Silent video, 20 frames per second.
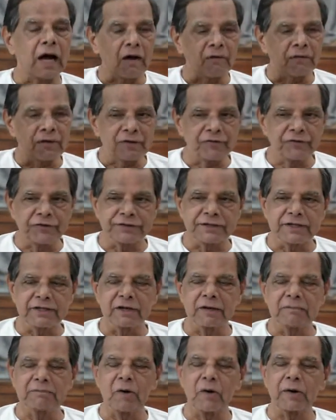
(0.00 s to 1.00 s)
Our
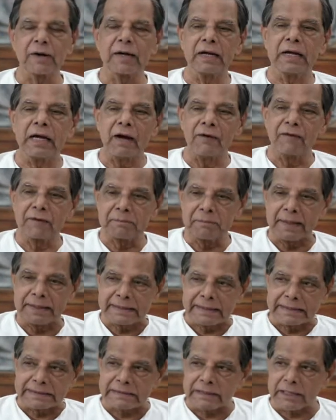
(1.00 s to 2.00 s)
physical body, our
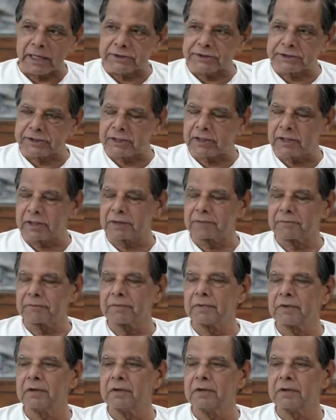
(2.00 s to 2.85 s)
present structure